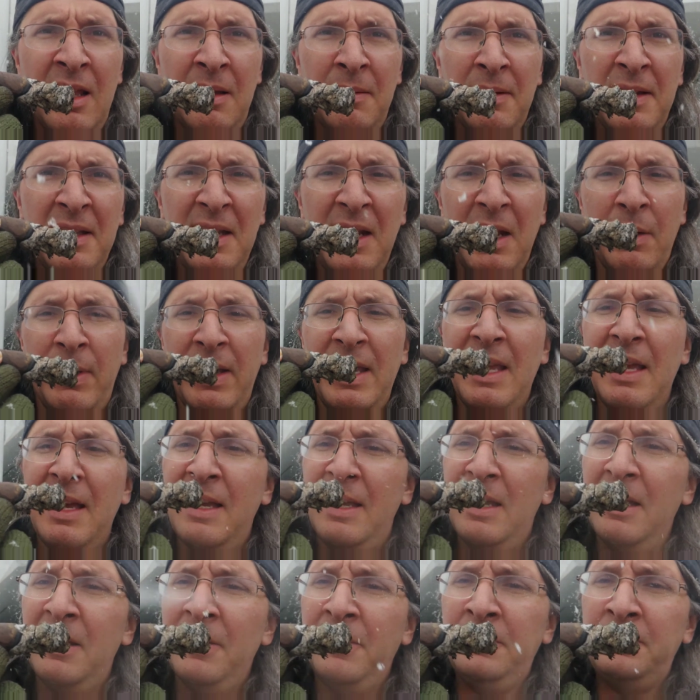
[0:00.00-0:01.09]
But anyway,
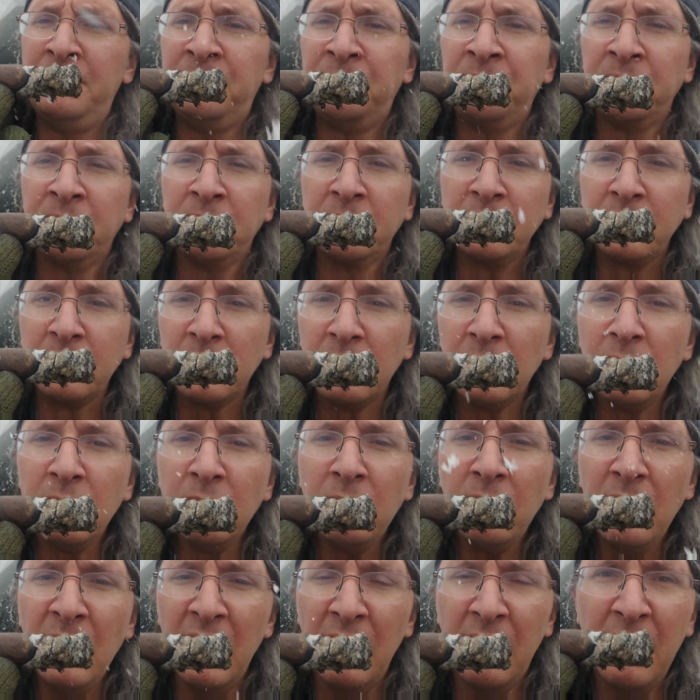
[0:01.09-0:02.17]

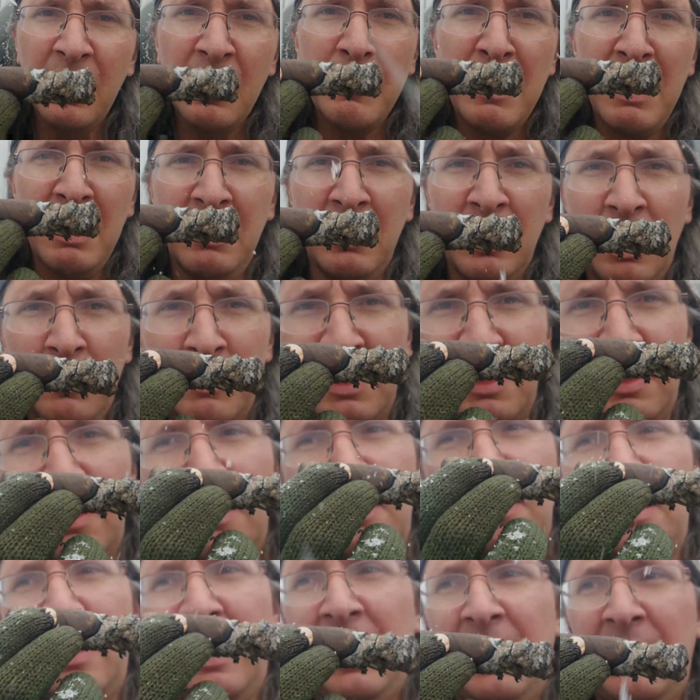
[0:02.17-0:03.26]
the thing about nubs
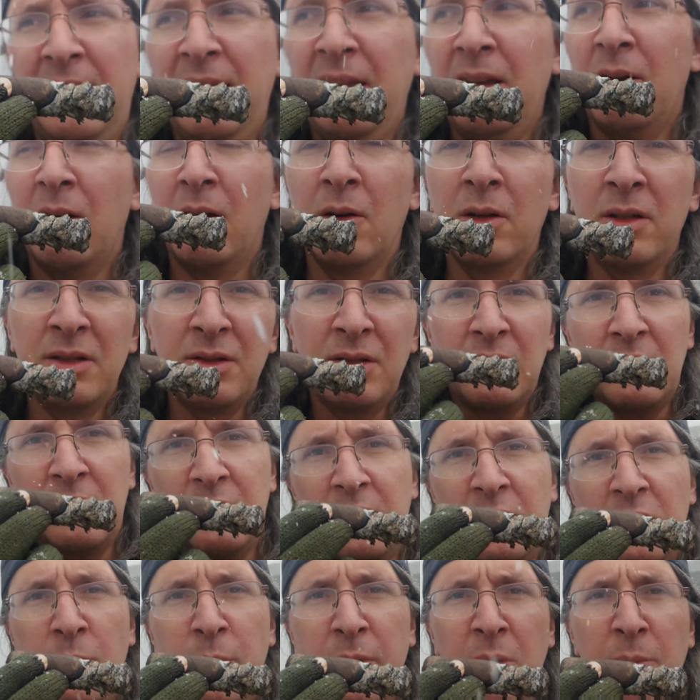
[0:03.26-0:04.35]
is that they are
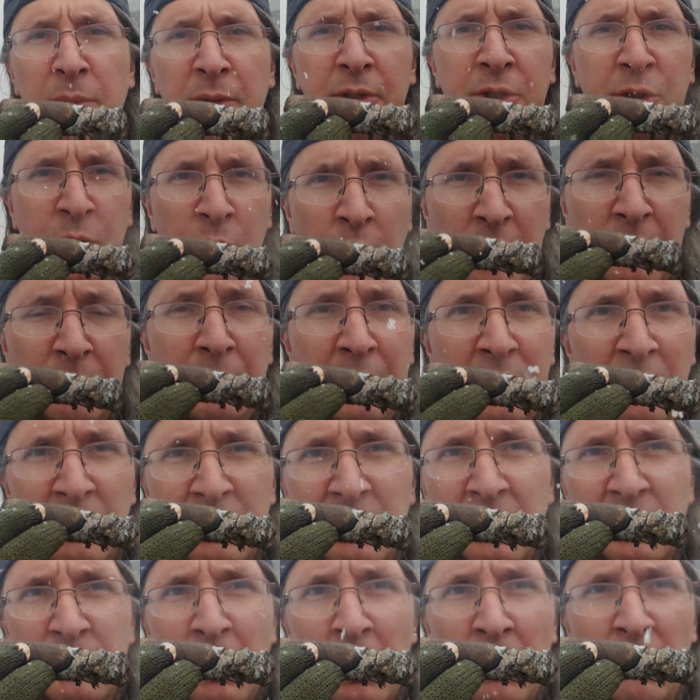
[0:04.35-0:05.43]
super duper short, but you'll still
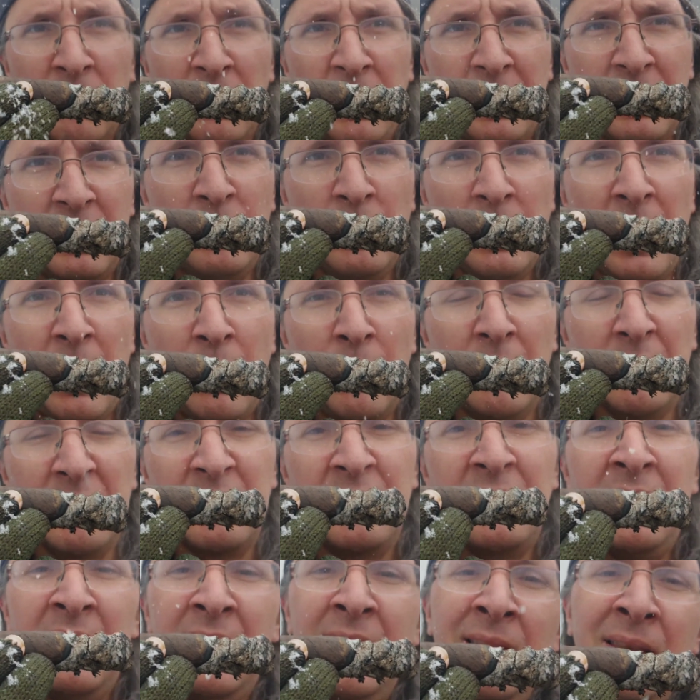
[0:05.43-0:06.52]
smoke them for like 2 hours.
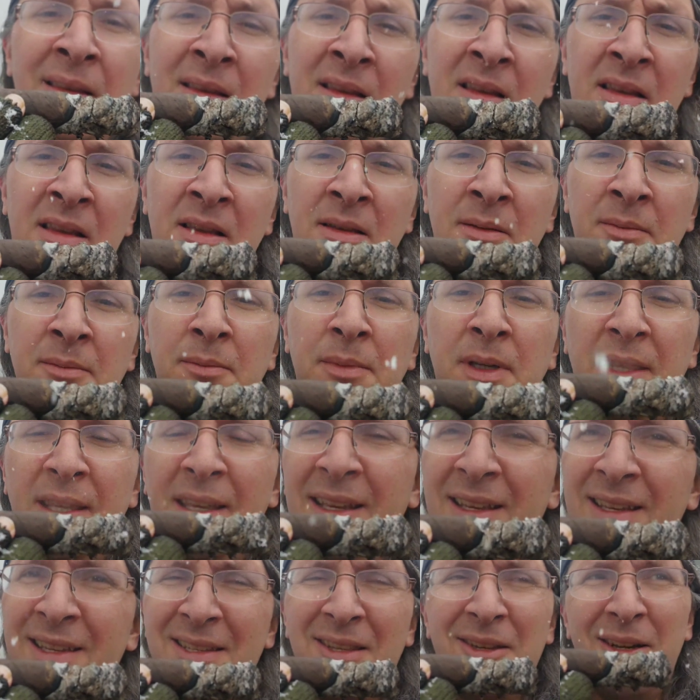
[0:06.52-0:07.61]
The thing
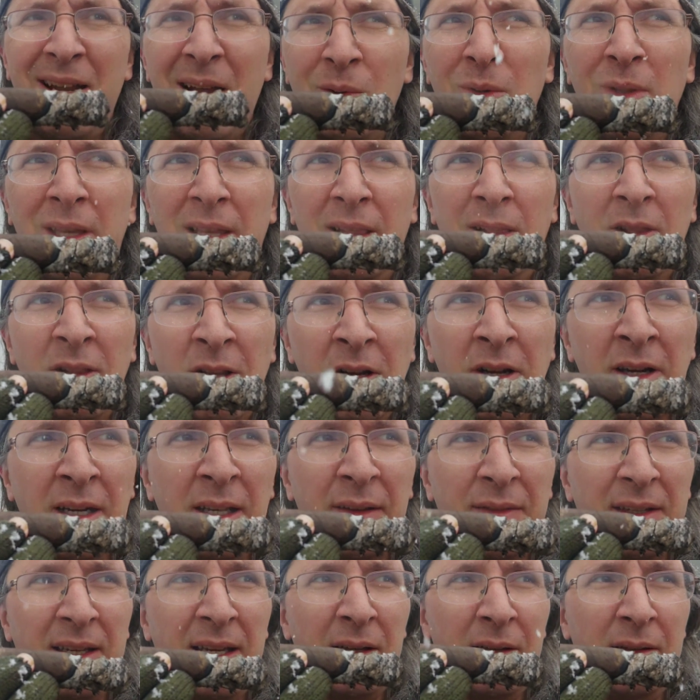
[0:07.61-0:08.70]
is, they're not really long
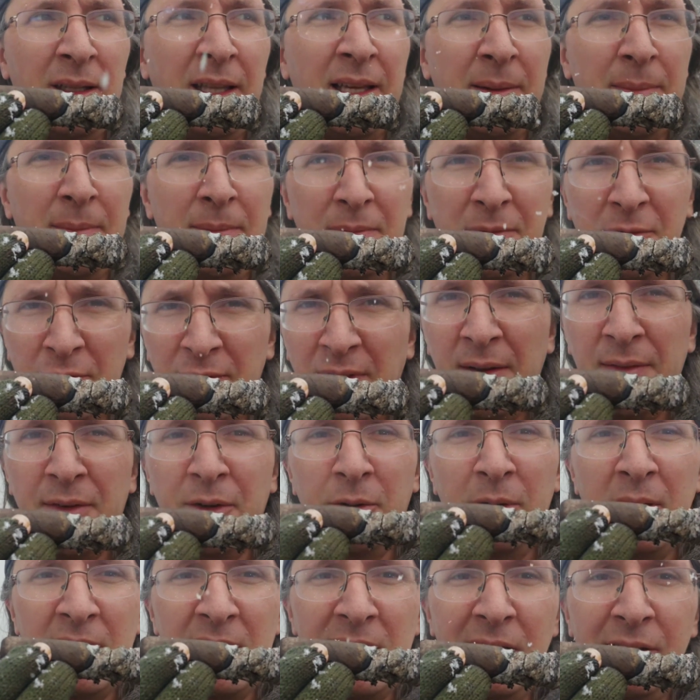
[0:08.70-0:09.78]
enough to get like flavor
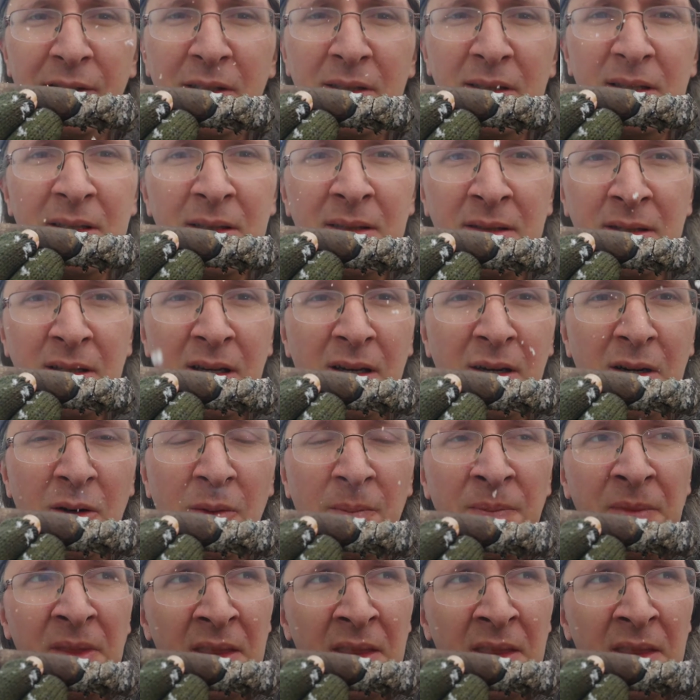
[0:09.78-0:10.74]
transitions, so